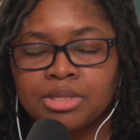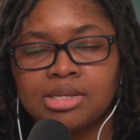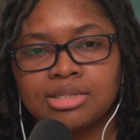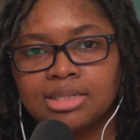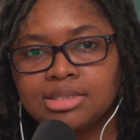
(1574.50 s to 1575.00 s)

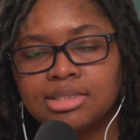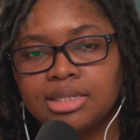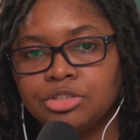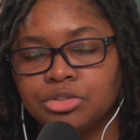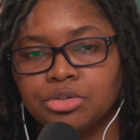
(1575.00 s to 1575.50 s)
So it's not to say
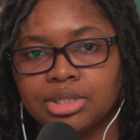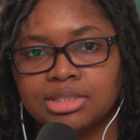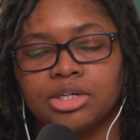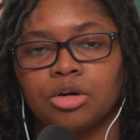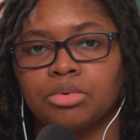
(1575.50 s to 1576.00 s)
that you're doing a
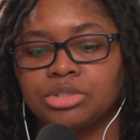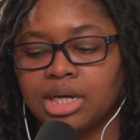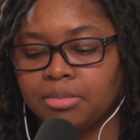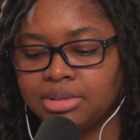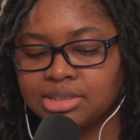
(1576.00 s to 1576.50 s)
terrible
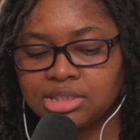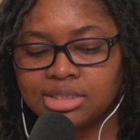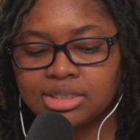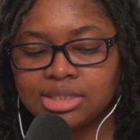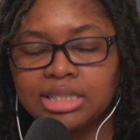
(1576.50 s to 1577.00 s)
job, but it's
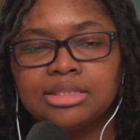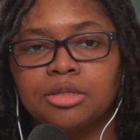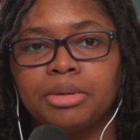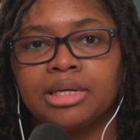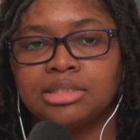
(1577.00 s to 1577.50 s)
just the things
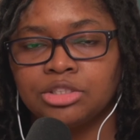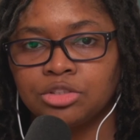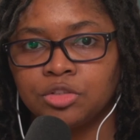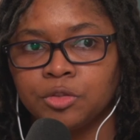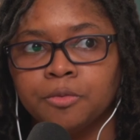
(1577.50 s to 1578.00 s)
to pay
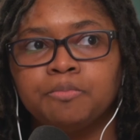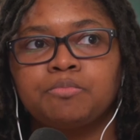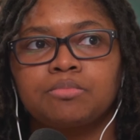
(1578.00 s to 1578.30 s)
attention to.